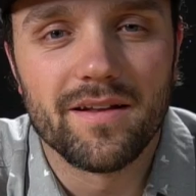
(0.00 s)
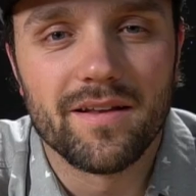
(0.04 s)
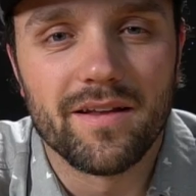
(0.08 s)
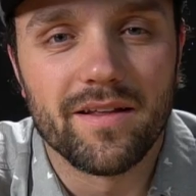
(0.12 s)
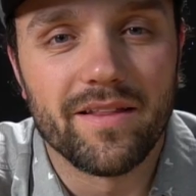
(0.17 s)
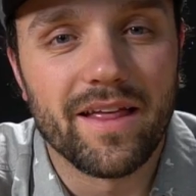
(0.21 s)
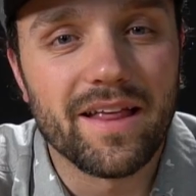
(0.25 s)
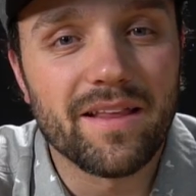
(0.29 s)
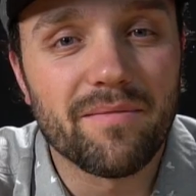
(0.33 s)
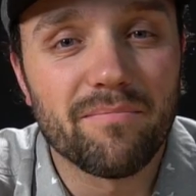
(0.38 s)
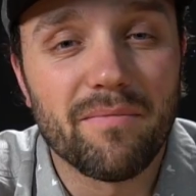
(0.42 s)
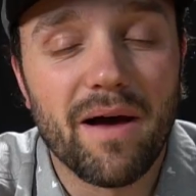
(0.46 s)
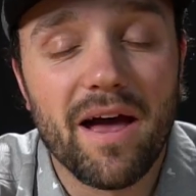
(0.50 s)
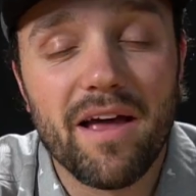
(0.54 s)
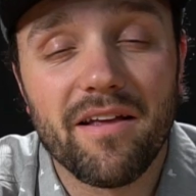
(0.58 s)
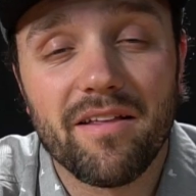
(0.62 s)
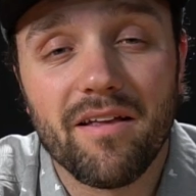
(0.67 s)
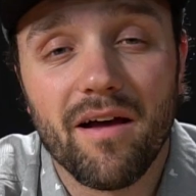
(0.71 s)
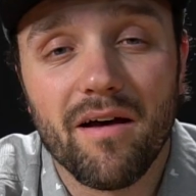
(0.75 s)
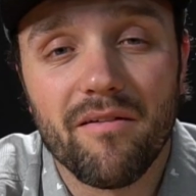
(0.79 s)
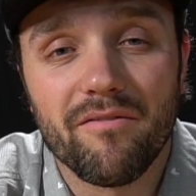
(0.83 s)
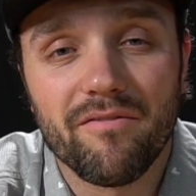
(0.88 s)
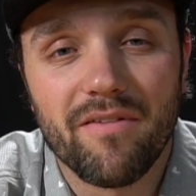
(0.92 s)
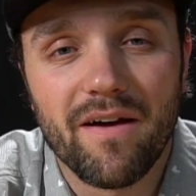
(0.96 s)
Now, that's my
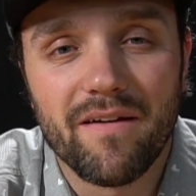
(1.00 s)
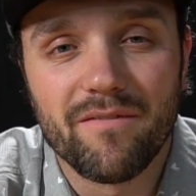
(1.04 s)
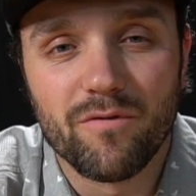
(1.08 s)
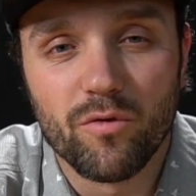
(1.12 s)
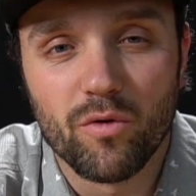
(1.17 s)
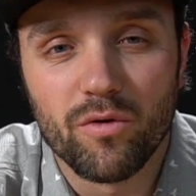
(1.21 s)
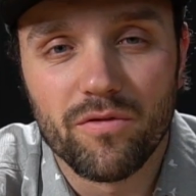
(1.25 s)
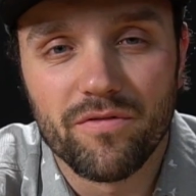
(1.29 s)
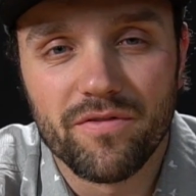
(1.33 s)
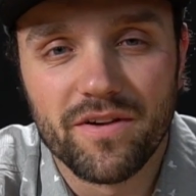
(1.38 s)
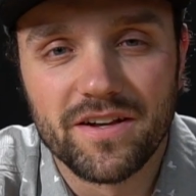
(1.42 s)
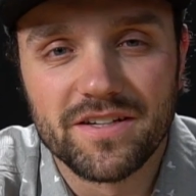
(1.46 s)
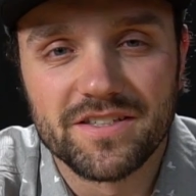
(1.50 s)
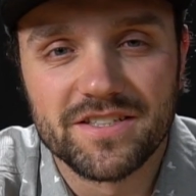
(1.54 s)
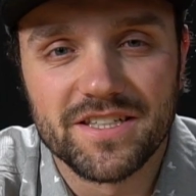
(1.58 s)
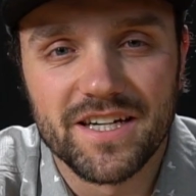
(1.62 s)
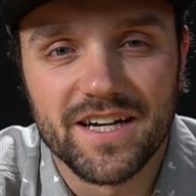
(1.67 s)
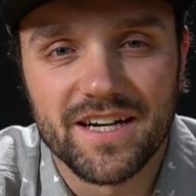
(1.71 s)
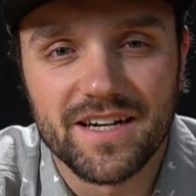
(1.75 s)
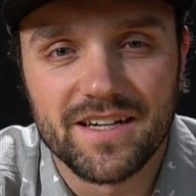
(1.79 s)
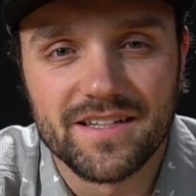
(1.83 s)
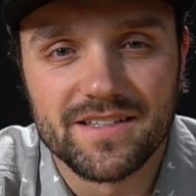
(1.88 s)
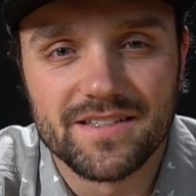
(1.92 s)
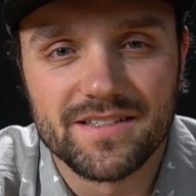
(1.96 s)
top 5 North Face
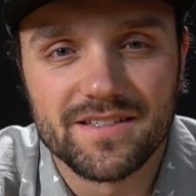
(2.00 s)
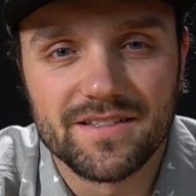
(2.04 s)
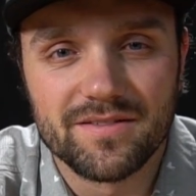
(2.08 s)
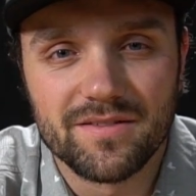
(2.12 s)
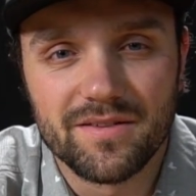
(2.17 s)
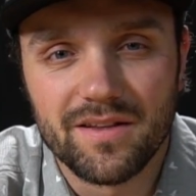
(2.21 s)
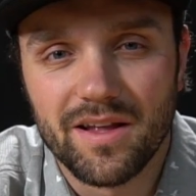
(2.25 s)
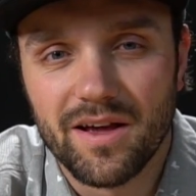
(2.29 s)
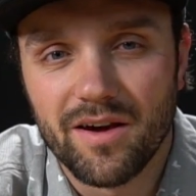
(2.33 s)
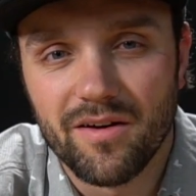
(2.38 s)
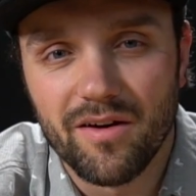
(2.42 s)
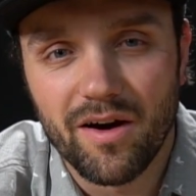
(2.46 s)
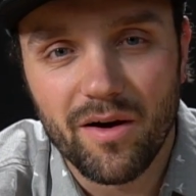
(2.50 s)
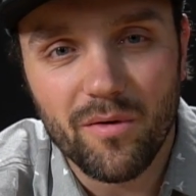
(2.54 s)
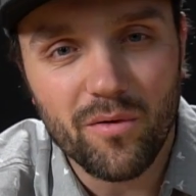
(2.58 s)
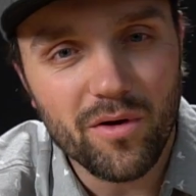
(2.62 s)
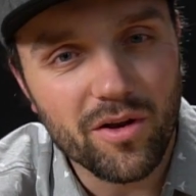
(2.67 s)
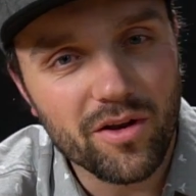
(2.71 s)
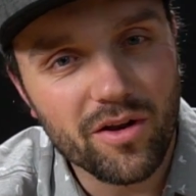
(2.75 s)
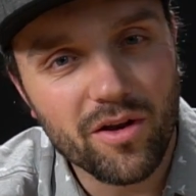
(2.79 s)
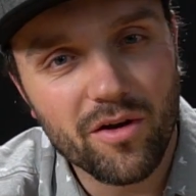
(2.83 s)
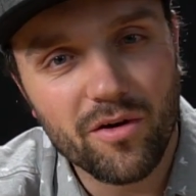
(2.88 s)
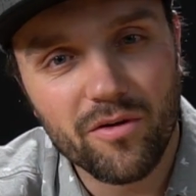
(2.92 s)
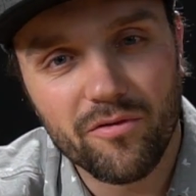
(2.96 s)
jackets. Now, I
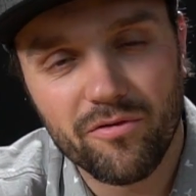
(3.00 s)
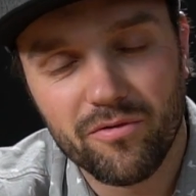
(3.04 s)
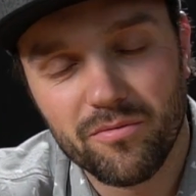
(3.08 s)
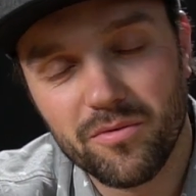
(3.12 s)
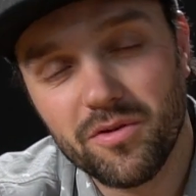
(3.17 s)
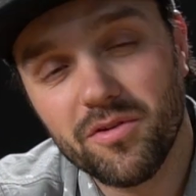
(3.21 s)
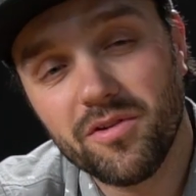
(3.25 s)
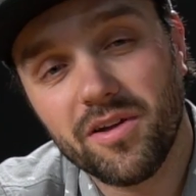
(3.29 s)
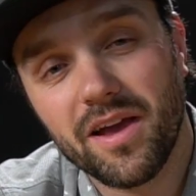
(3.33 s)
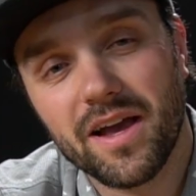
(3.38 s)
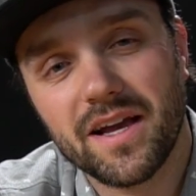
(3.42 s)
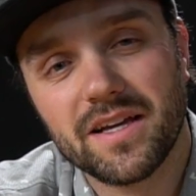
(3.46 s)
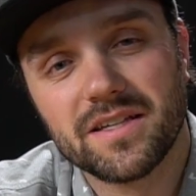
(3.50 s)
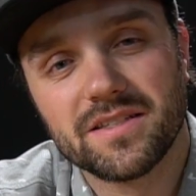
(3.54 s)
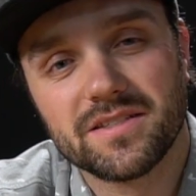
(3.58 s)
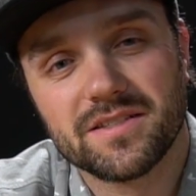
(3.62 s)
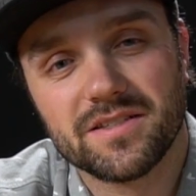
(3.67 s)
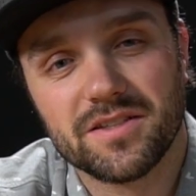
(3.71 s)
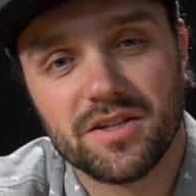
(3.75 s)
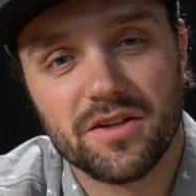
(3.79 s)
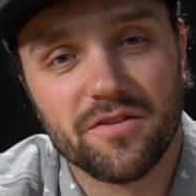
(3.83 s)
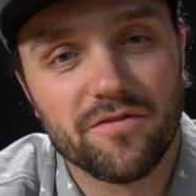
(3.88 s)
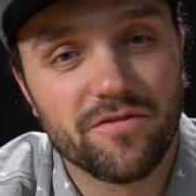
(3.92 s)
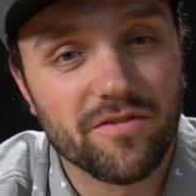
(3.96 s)
wanna know from you
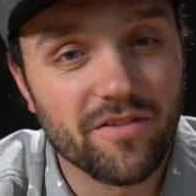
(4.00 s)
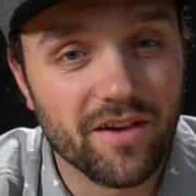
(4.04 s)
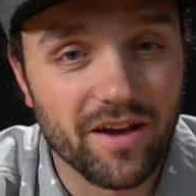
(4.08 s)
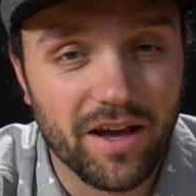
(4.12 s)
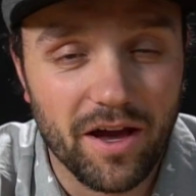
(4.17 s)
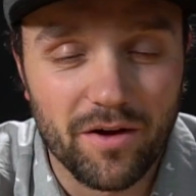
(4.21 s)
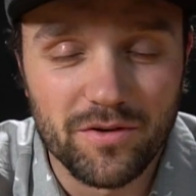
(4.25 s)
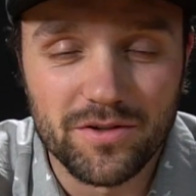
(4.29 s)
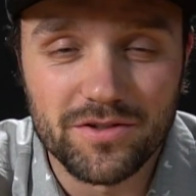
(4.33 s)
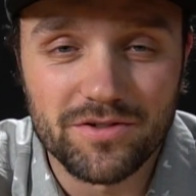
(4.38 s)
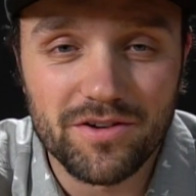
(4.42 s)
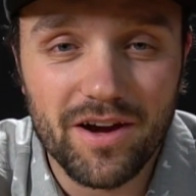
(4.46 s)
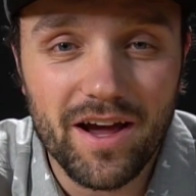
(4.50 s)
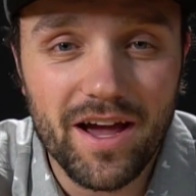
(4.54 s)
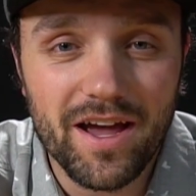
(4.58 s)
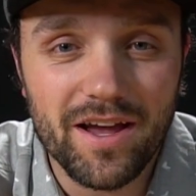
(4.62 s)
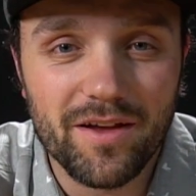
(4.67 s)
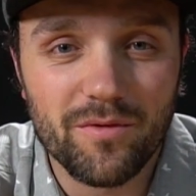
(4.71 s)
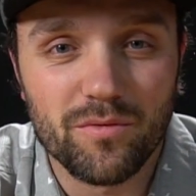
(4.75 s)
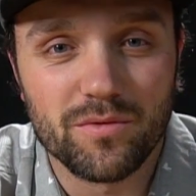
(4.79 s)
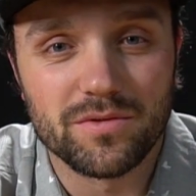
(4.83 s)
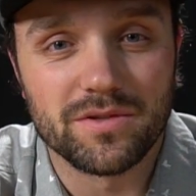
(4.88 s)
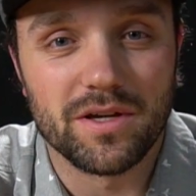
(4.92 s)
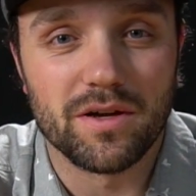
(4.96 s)
guys, do you feel like I was
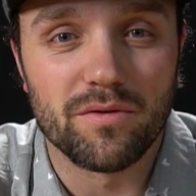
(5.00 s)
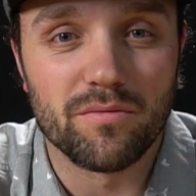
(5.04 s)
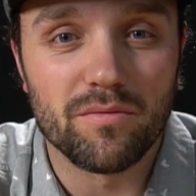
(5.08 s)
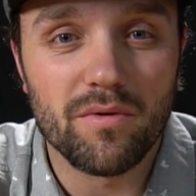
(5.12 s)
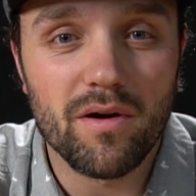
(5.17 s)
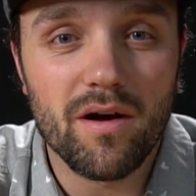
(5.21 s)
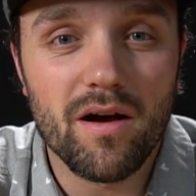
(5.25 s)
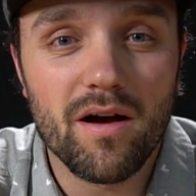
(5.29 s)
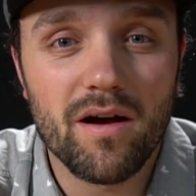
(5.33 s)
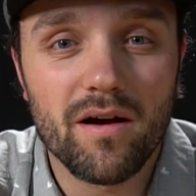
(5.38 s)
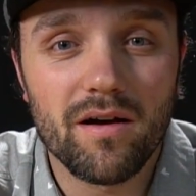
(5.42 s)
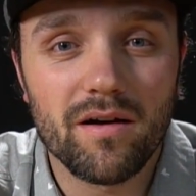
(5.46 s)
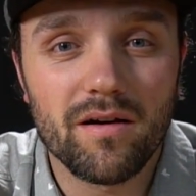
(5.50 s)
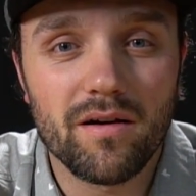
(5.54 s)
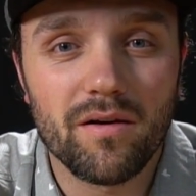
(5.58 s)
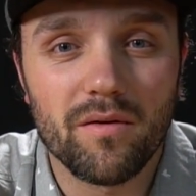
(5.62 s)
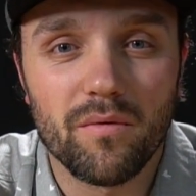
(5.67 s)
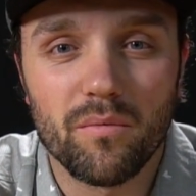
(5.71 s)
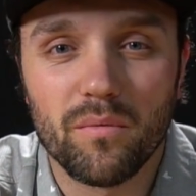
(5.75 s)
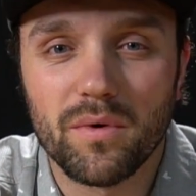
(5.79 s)
right? Was I wrong?